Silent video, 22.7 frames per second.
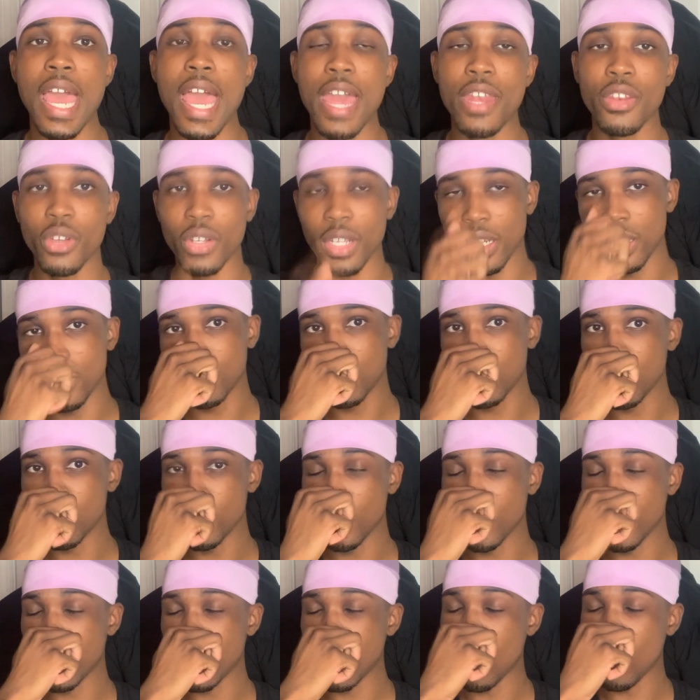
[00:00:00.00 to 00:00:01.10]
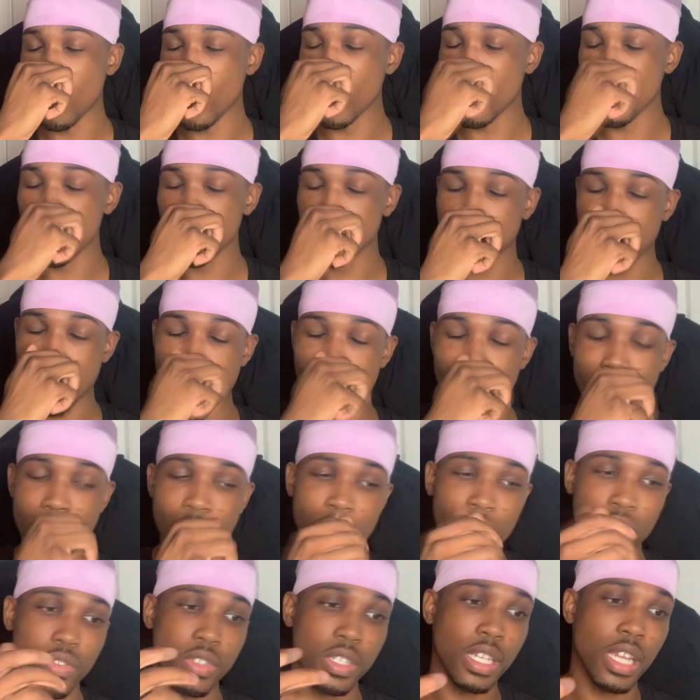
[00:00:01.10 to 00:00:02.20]
And you're gonna oil your scalp
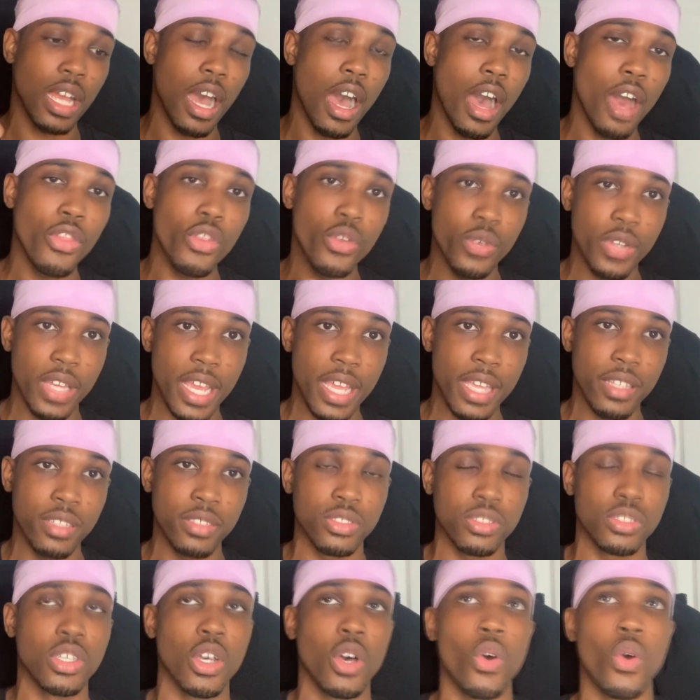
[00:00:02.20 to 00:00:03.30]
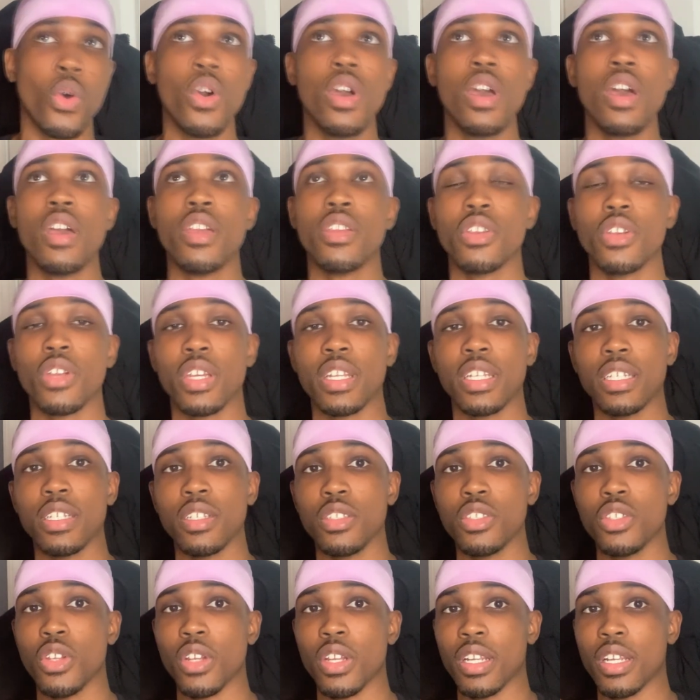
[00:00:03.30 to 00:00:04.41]
every other day. So you're
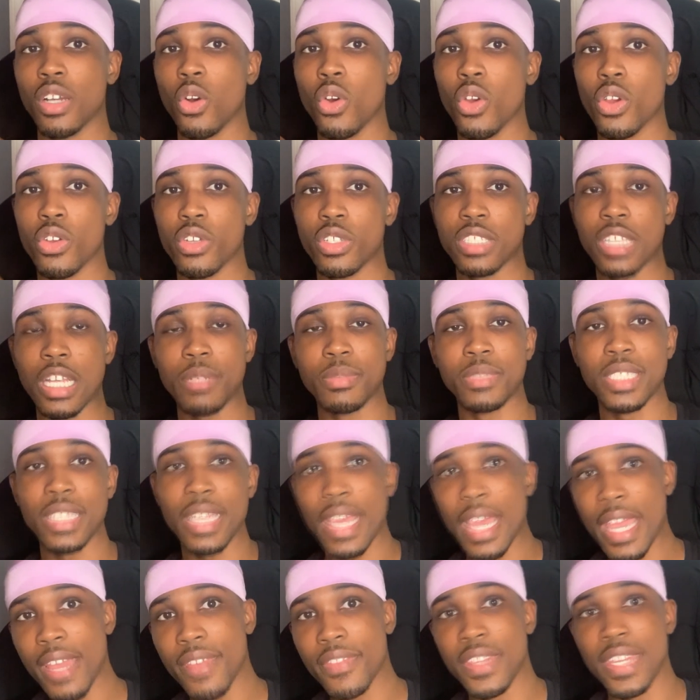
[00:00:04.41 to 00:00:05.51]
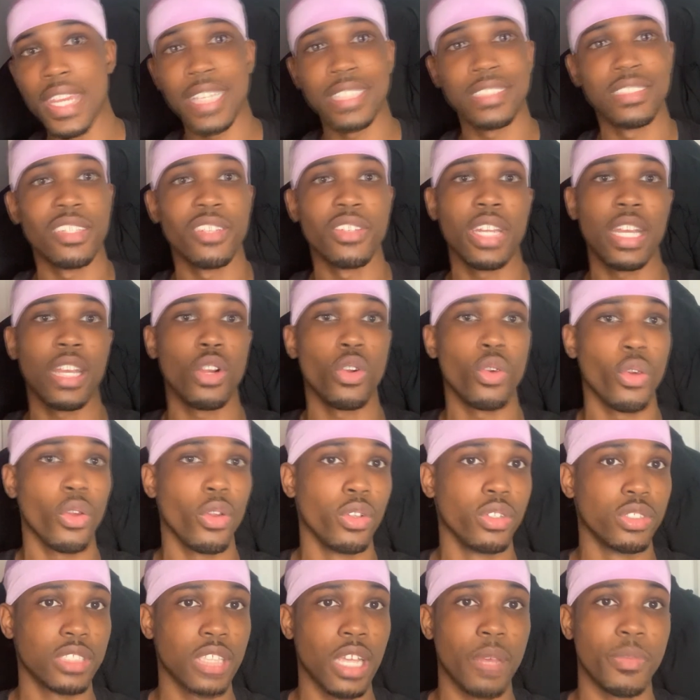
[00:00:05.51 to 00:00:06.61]
gonna oil your scalp today, the next day you're not gonna
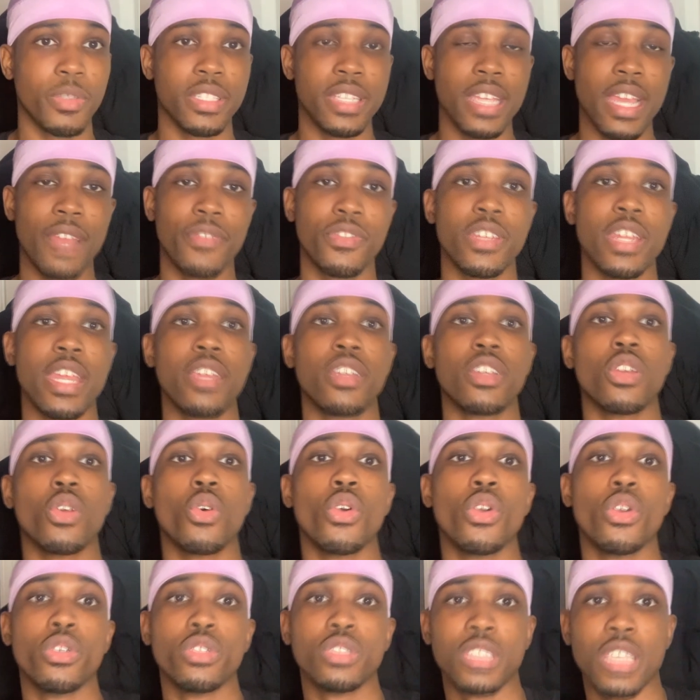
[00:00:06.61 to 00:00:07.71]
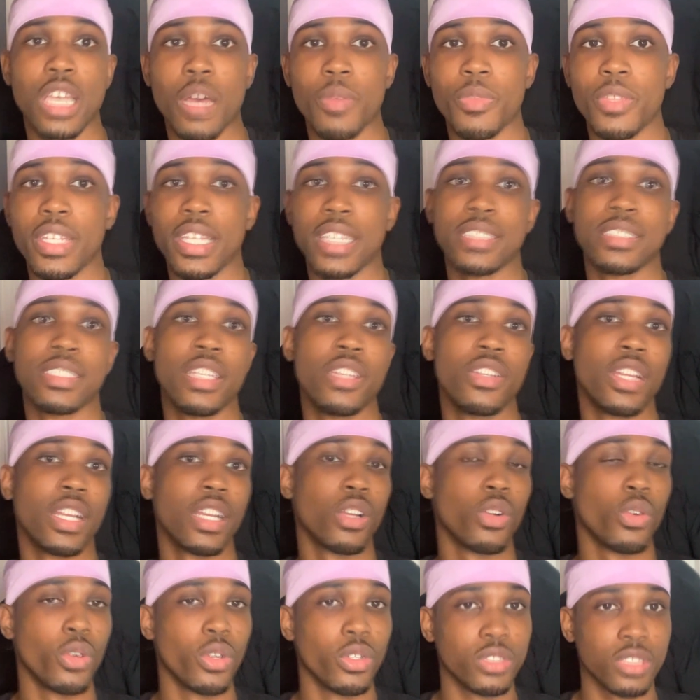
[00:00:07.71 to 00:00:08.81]
oil your scalp, the day after that you're gonna oil your scalp, the next day you're
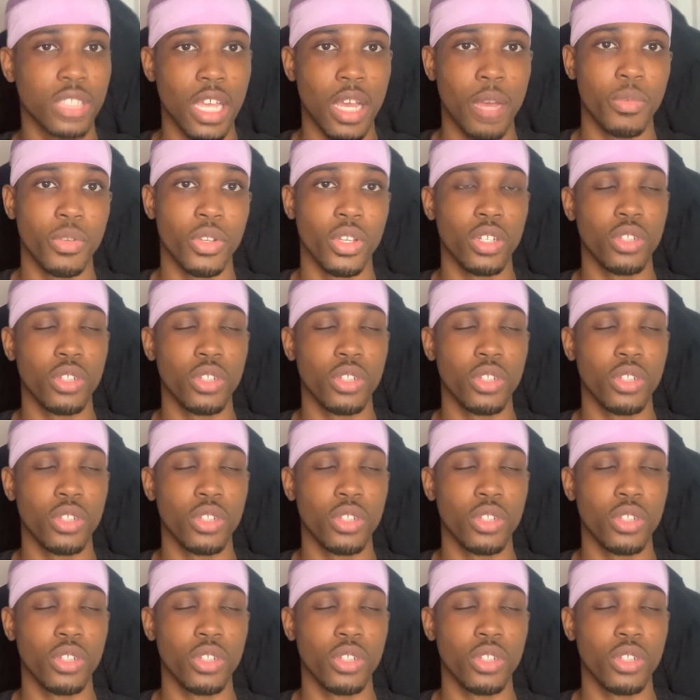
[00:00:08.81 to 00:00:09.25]
not gonna oil your scalp.